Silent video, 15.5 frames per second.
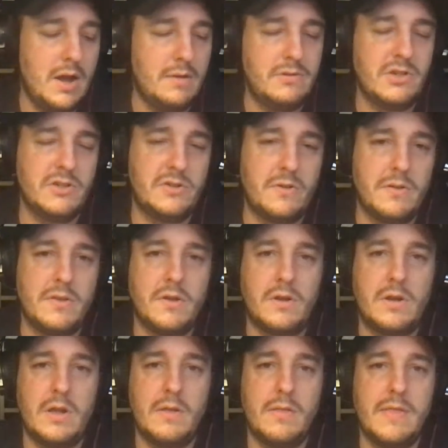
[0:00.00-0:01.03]
just so that they
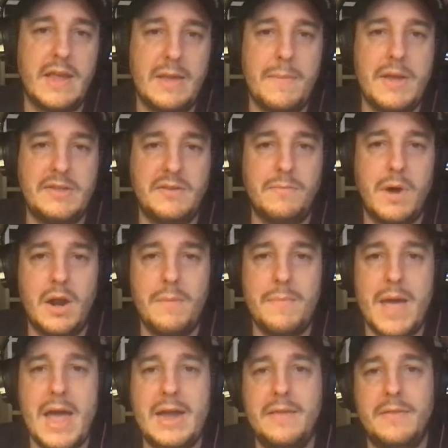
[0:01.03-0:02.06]
can make some money
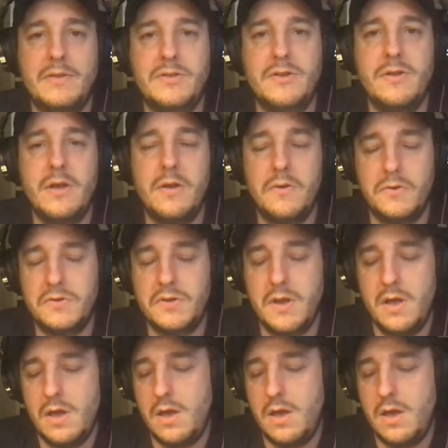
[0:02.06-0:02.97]
back in the studios?